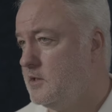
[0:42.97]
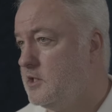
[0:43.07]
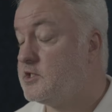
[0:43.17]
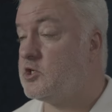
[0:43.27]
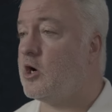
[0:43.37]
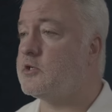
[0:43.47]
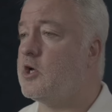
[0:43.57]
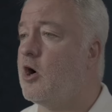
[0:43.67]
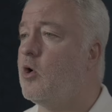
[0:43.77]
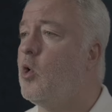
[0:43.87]
Stocks
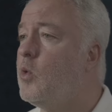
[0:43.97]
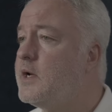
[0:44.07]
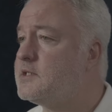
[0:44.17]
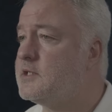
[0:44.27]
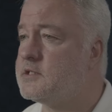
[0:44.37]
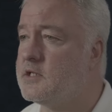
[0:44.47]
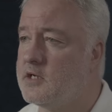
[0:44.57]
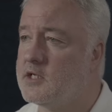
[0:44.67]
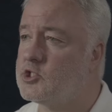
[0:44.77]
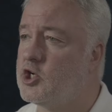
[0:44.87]
are always listed
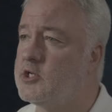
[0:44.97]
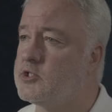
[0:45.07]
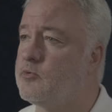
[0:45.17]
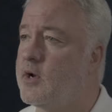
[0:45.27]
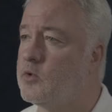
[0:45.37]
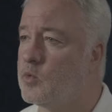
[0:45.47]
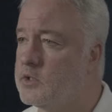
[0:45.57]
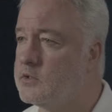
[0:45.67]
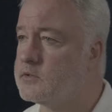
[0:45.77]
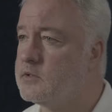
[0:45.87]
in exchanges around the
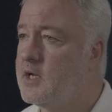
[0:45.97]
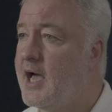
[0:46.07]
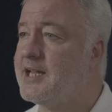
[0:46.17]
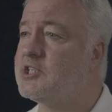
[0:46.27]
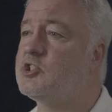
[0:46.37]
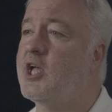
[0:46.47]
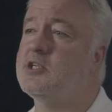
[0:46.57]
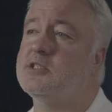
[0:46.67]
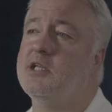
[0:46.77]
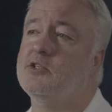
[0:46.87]
world, and
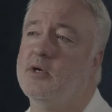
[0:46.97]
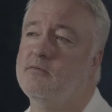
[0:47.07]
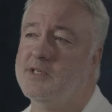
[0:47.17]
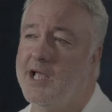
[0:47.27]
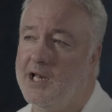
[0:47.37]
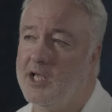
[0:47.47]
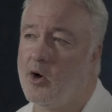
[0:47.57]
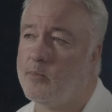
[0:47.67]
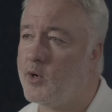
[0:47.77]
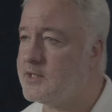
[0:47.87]
exchanges tend to have daily
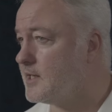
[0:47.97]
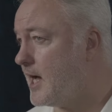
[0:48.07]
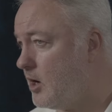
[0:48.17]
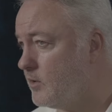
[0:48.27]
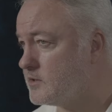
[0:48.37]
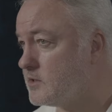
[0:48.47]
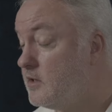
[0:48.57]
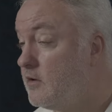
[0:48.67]
operating hours,